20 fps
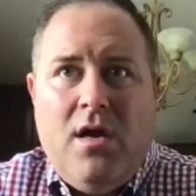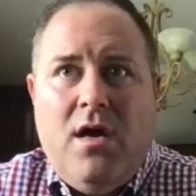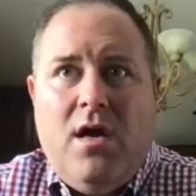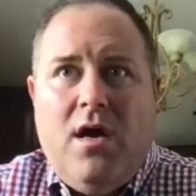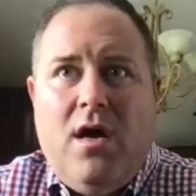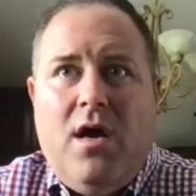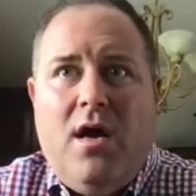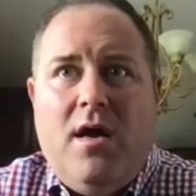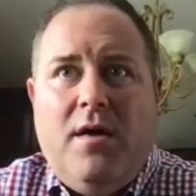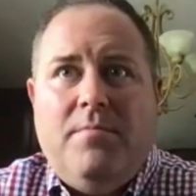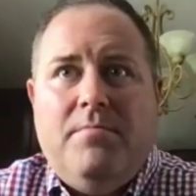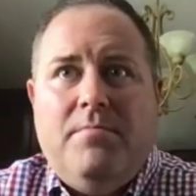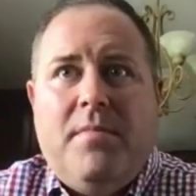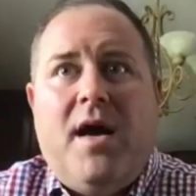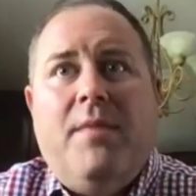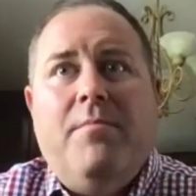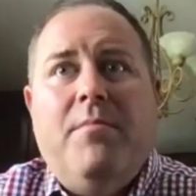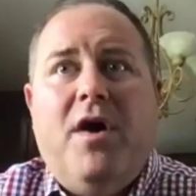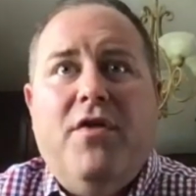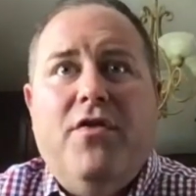My
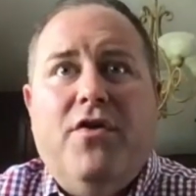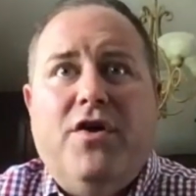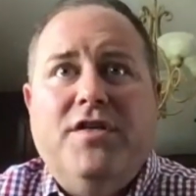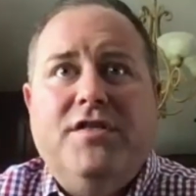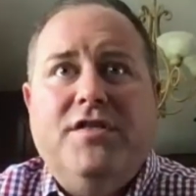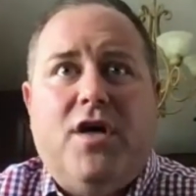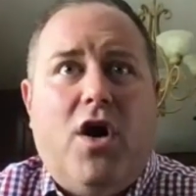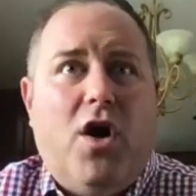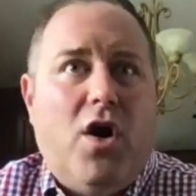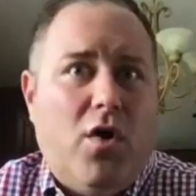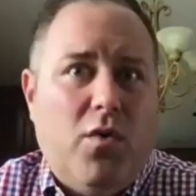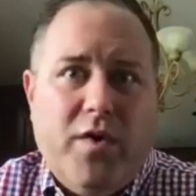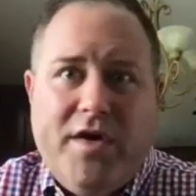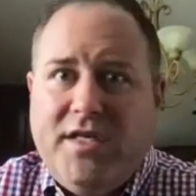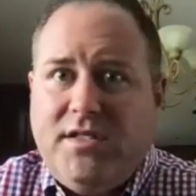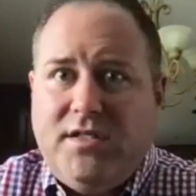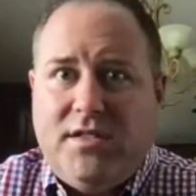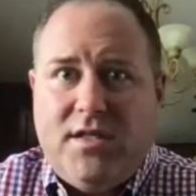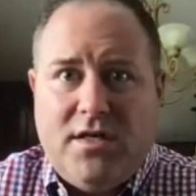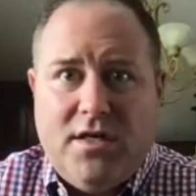mother has
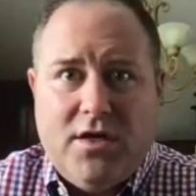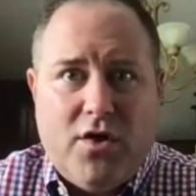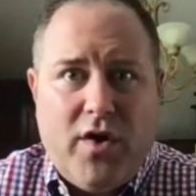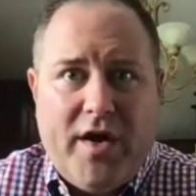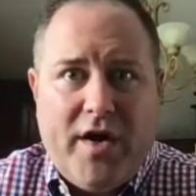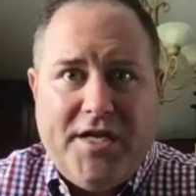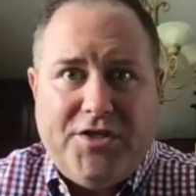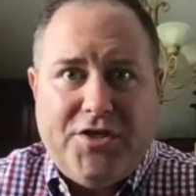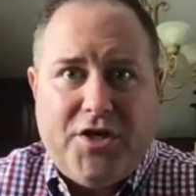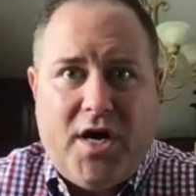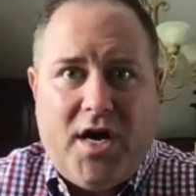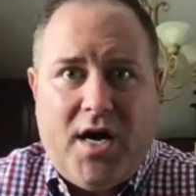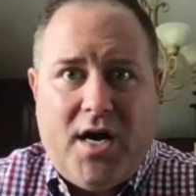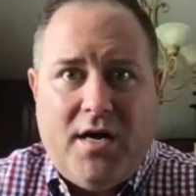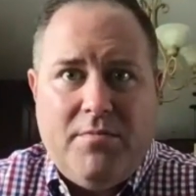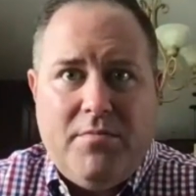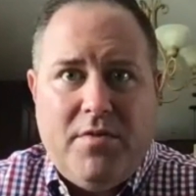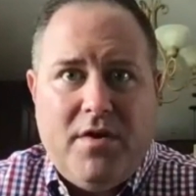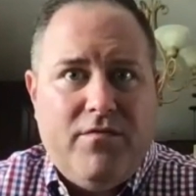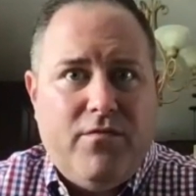always done a great
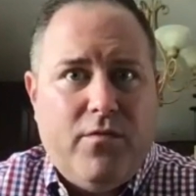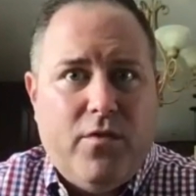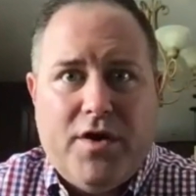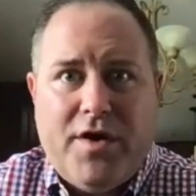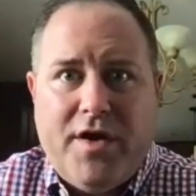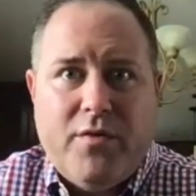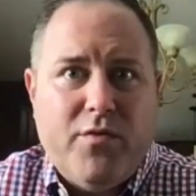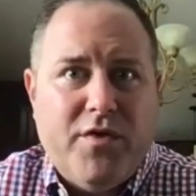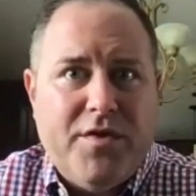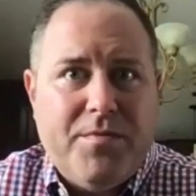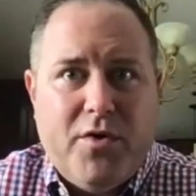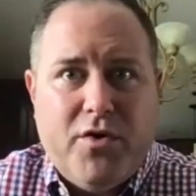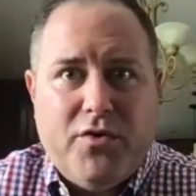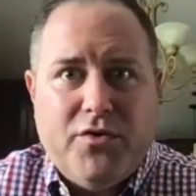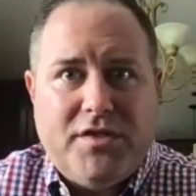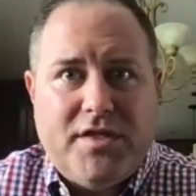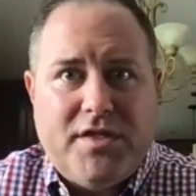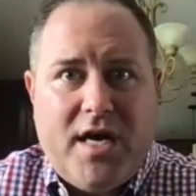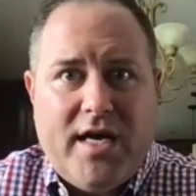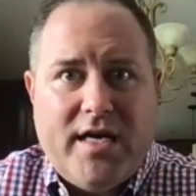job of working with both
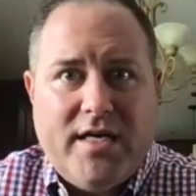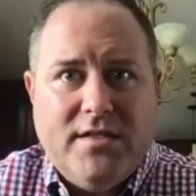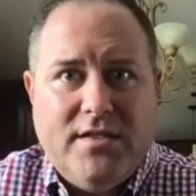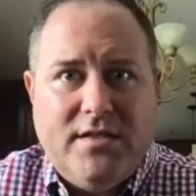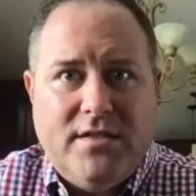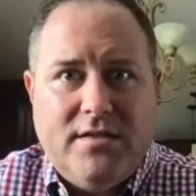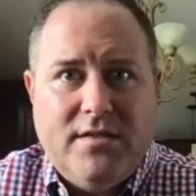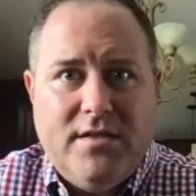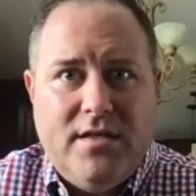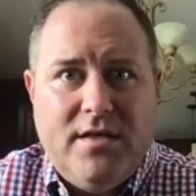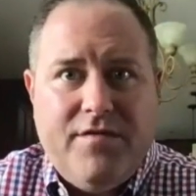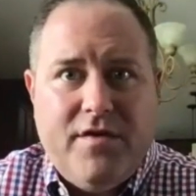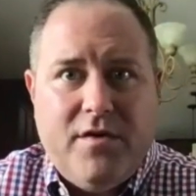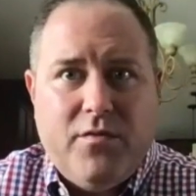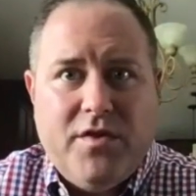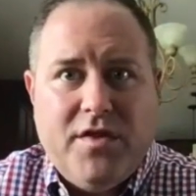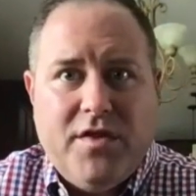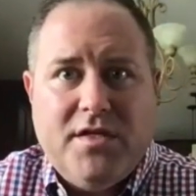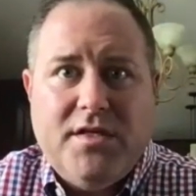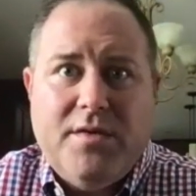sides, even
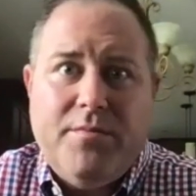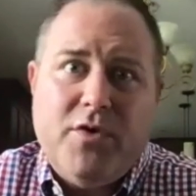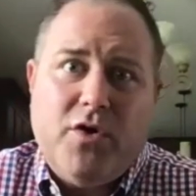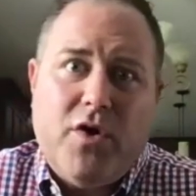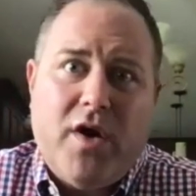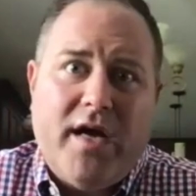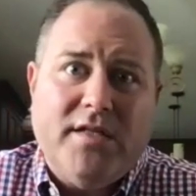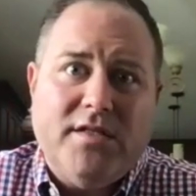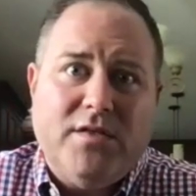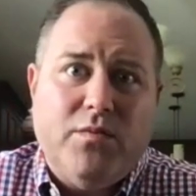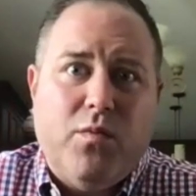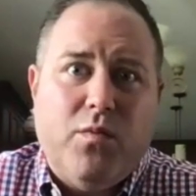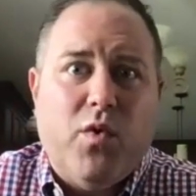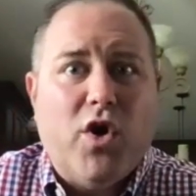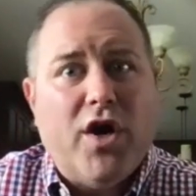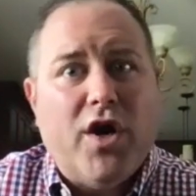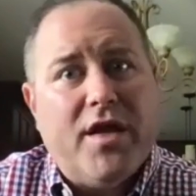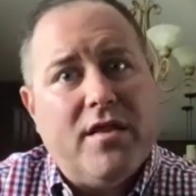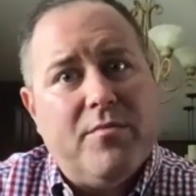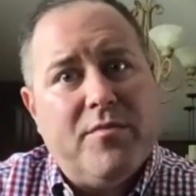when the Democrats
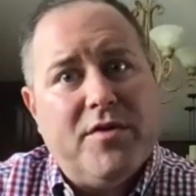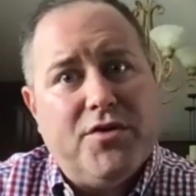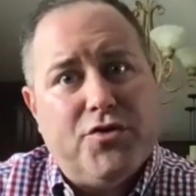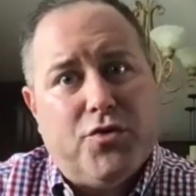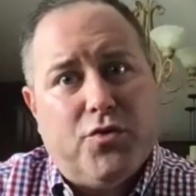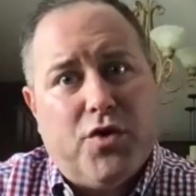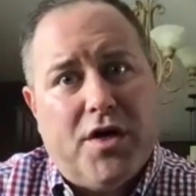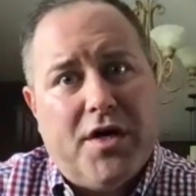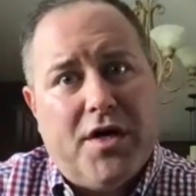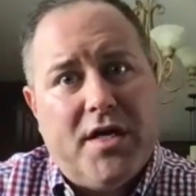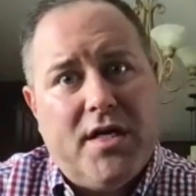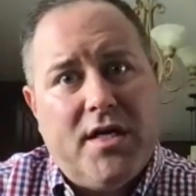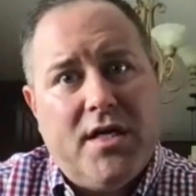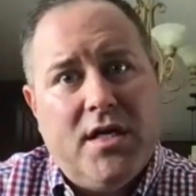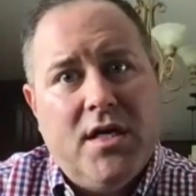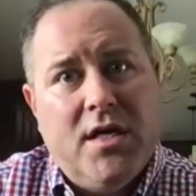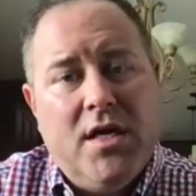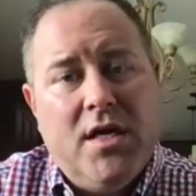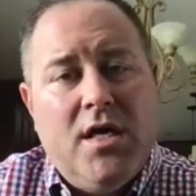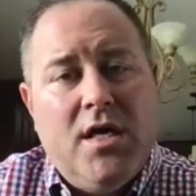were in the majority.
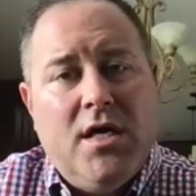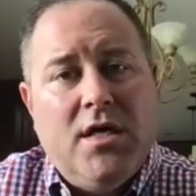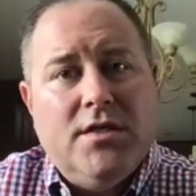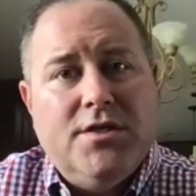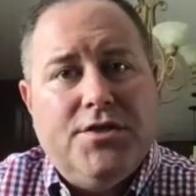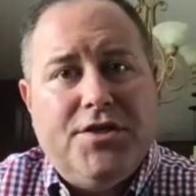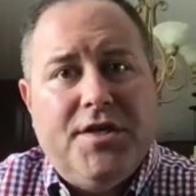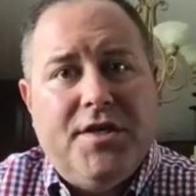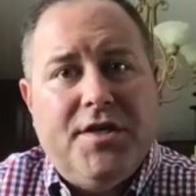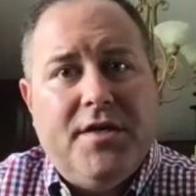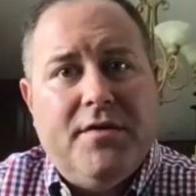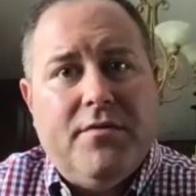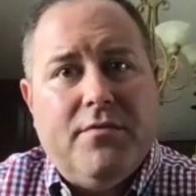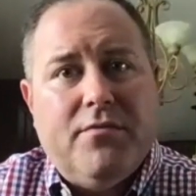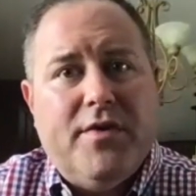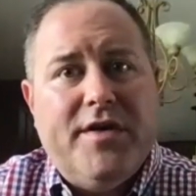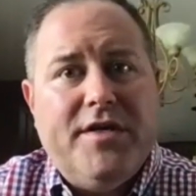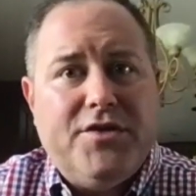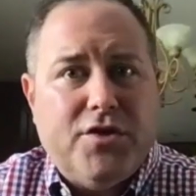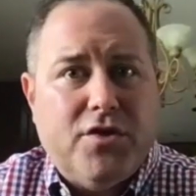She
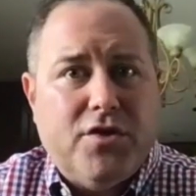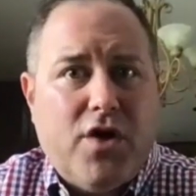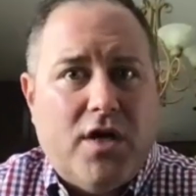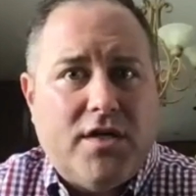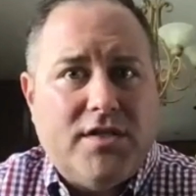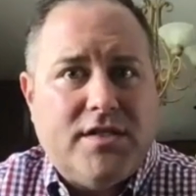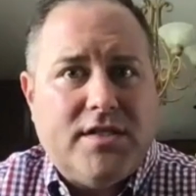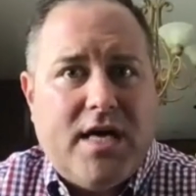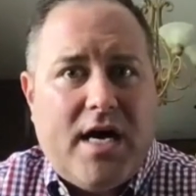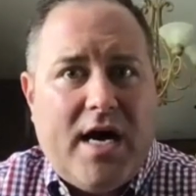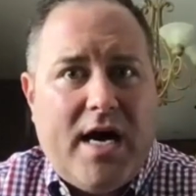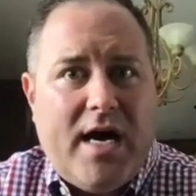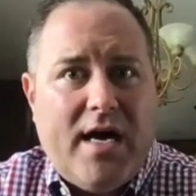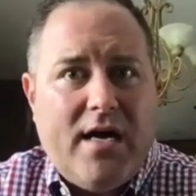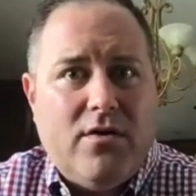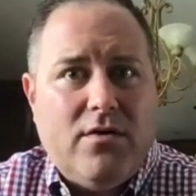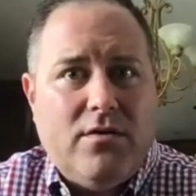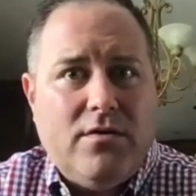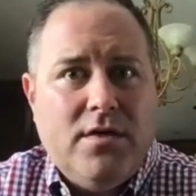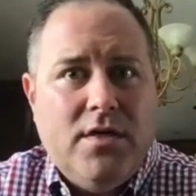reached across the
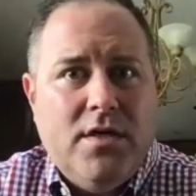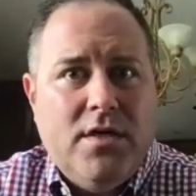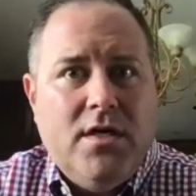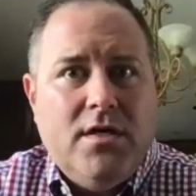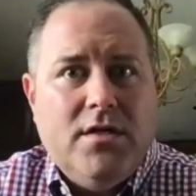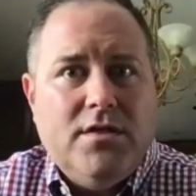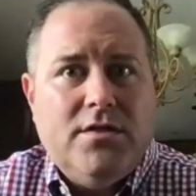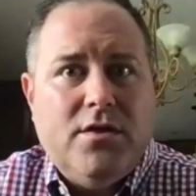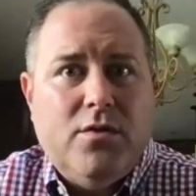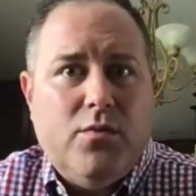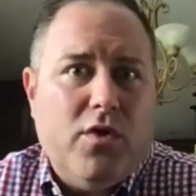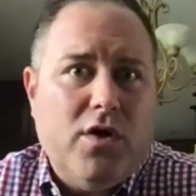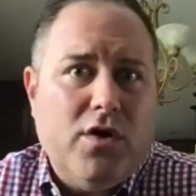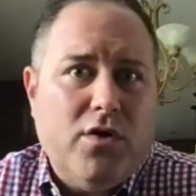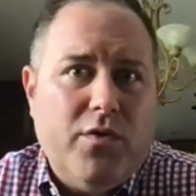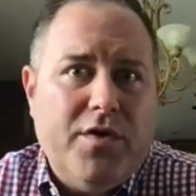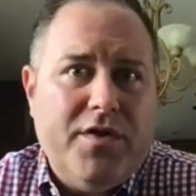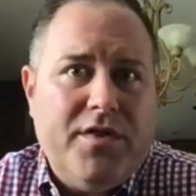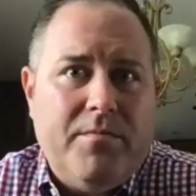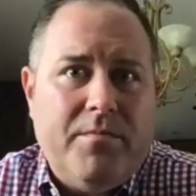aisle to work
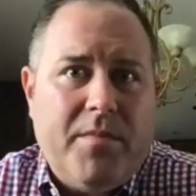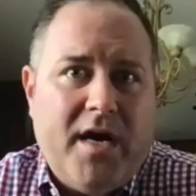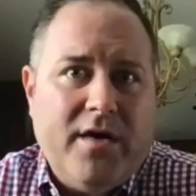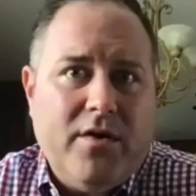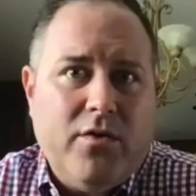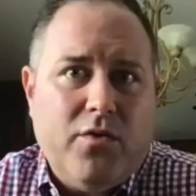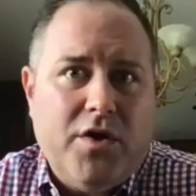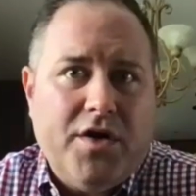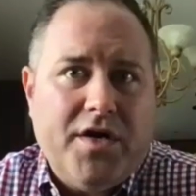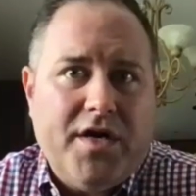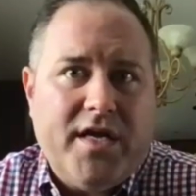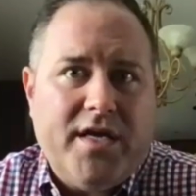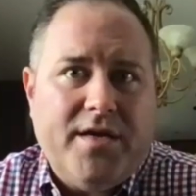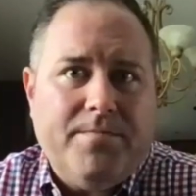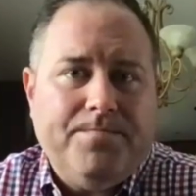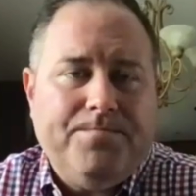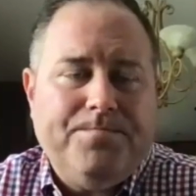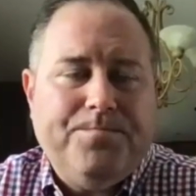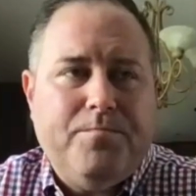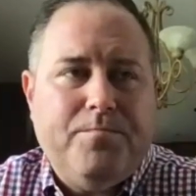with the minority
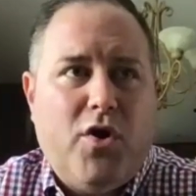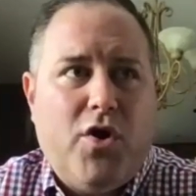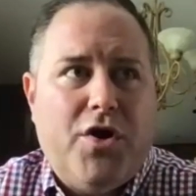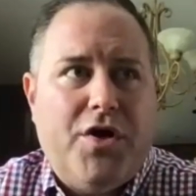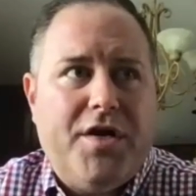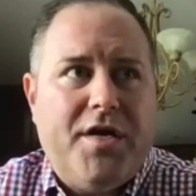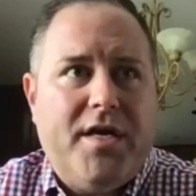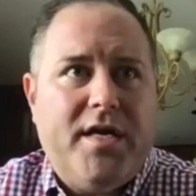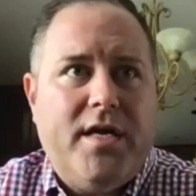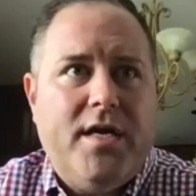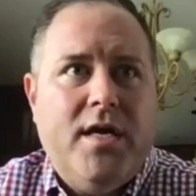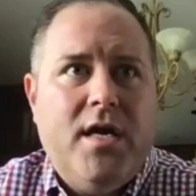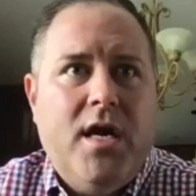party.